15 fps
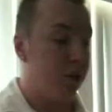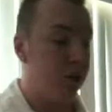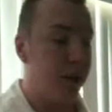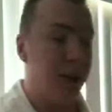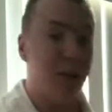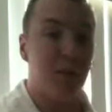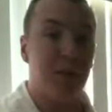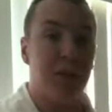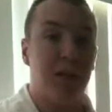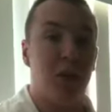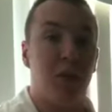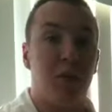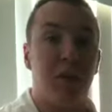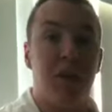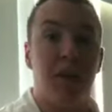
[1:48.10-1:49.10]
You guys have been
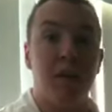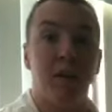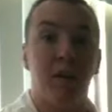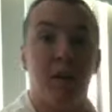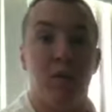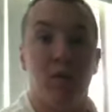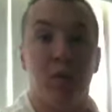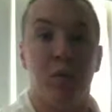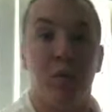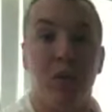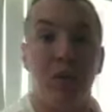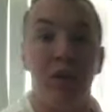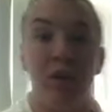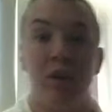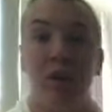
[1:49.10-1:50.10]
telling me this one's
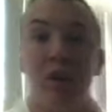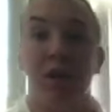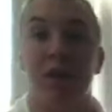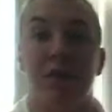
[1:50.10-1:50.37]
pretty good.